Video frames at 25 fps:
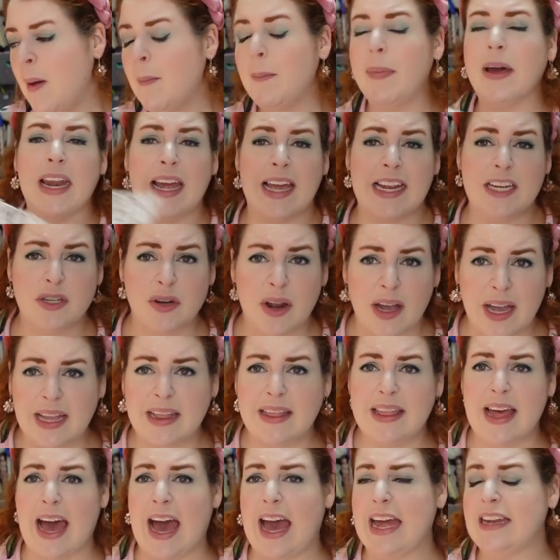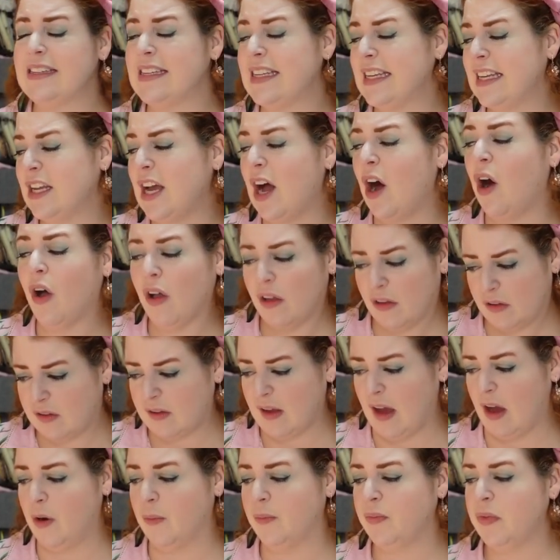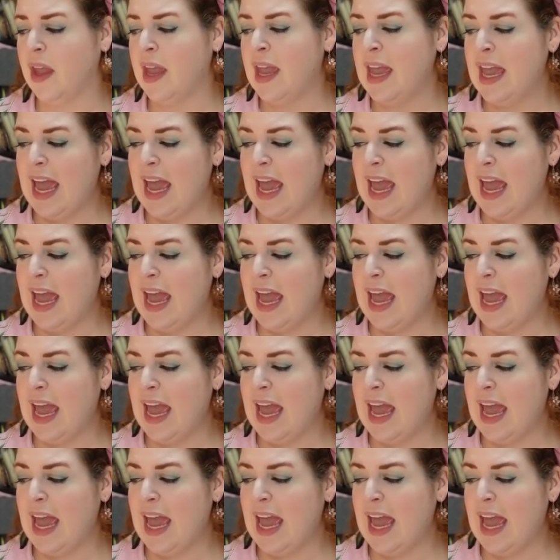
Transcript: but I tried that also.